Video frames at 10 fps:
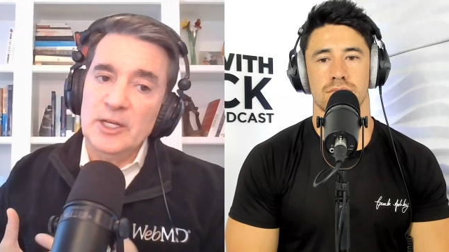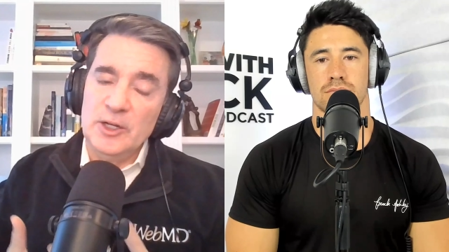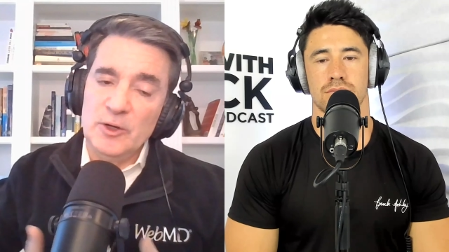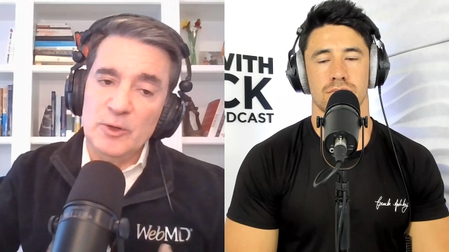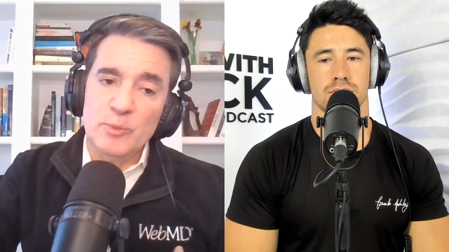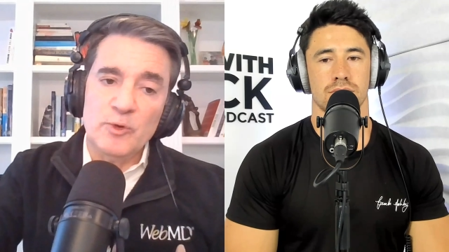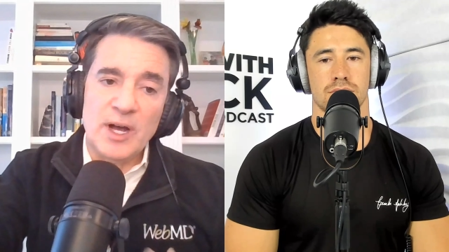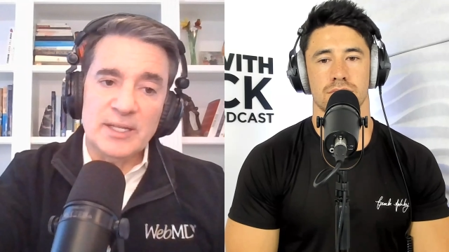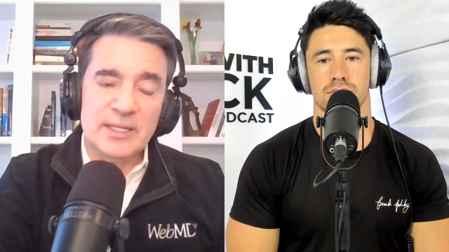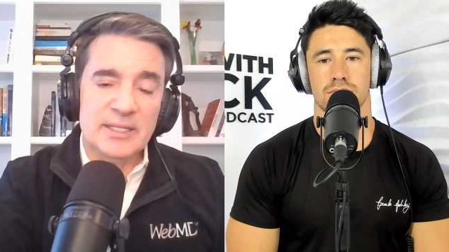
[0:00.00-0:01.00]
Speaker 1: you know, the
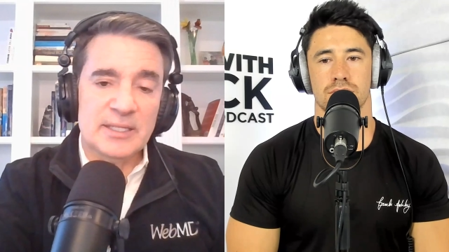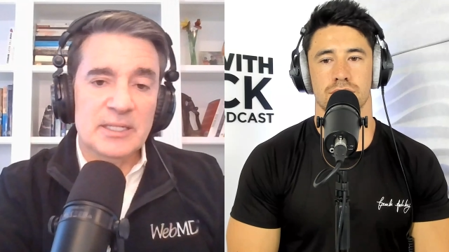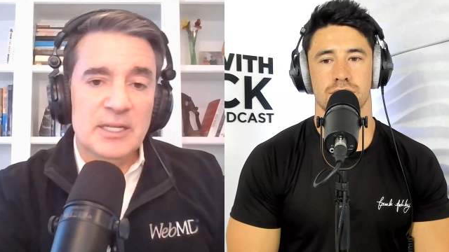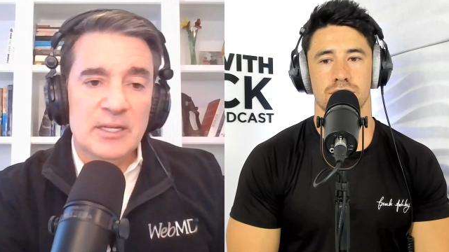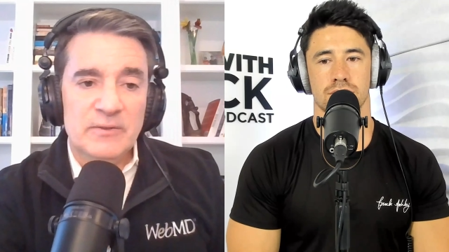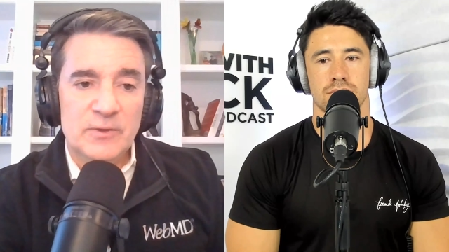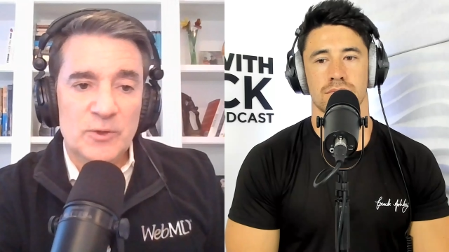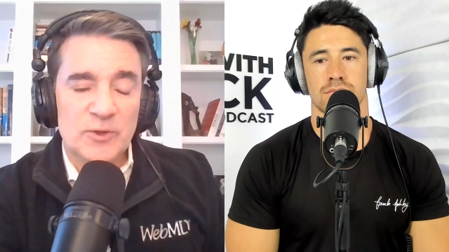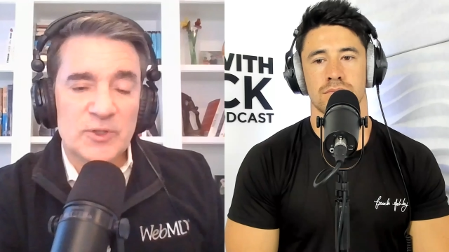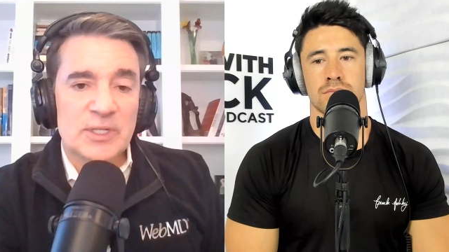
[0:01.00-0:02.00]
processed
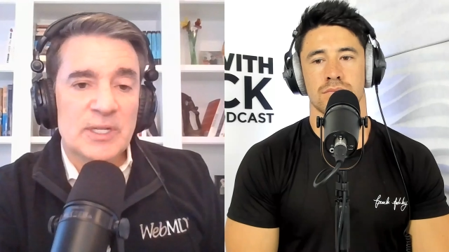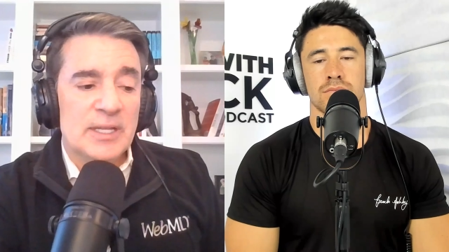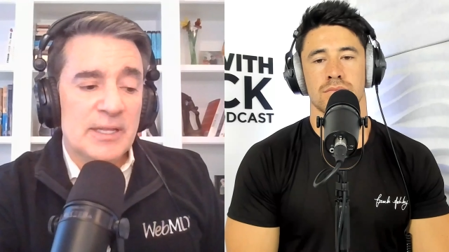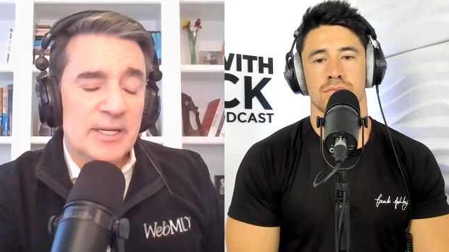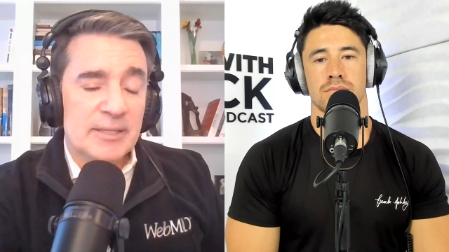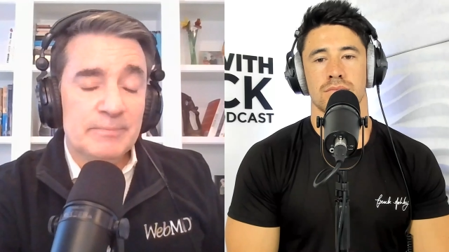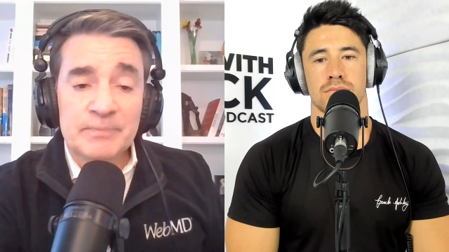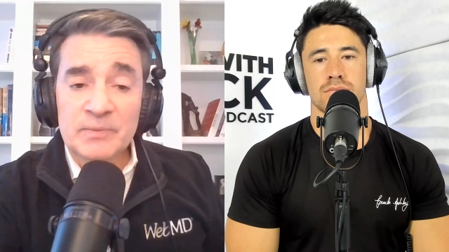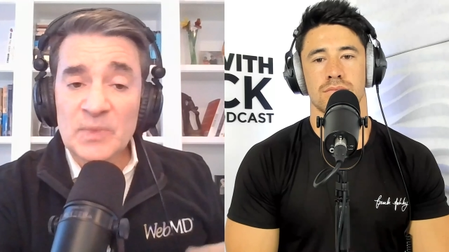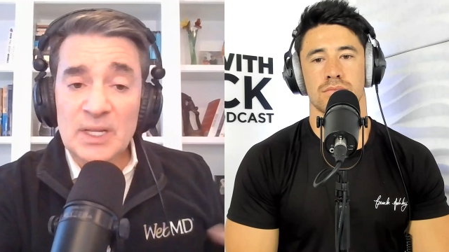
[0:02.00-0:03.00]
foods, the
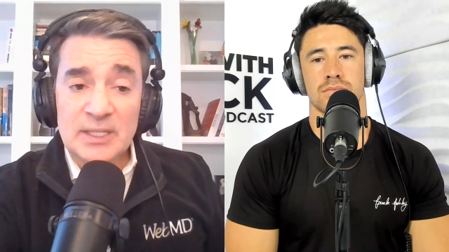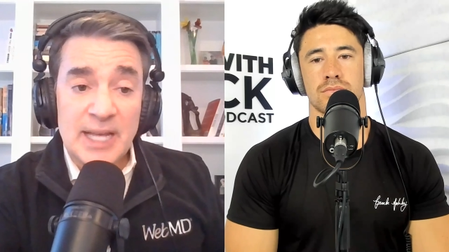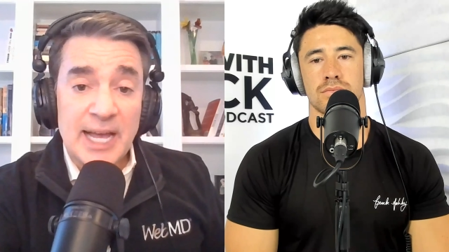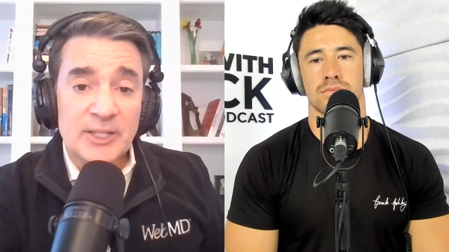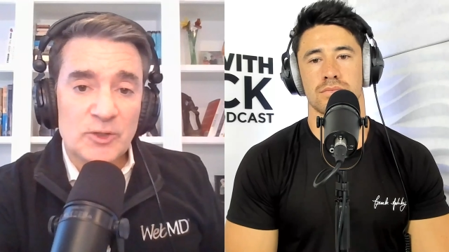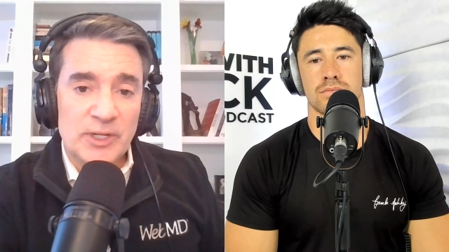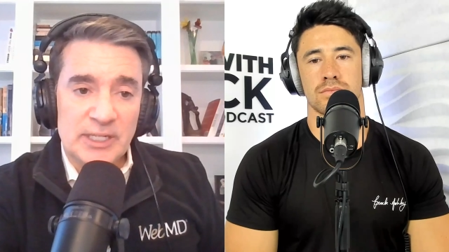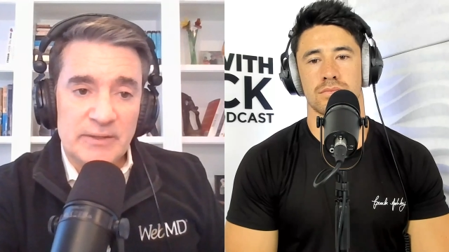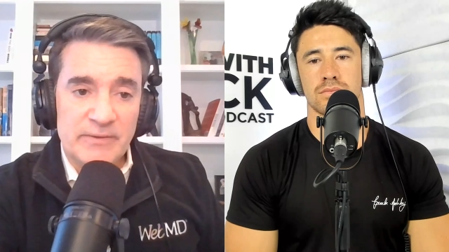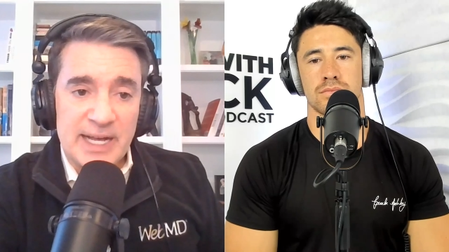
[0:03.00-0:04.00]

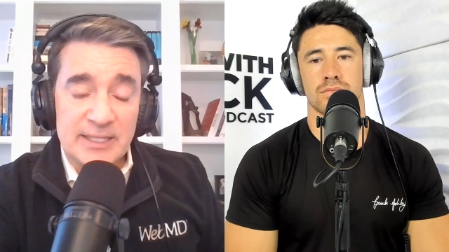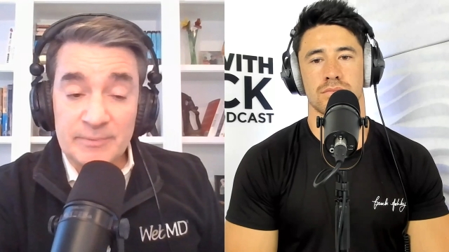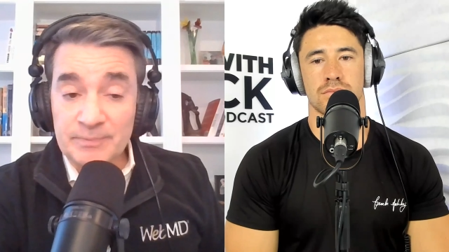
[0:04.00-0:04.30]
saturated fats.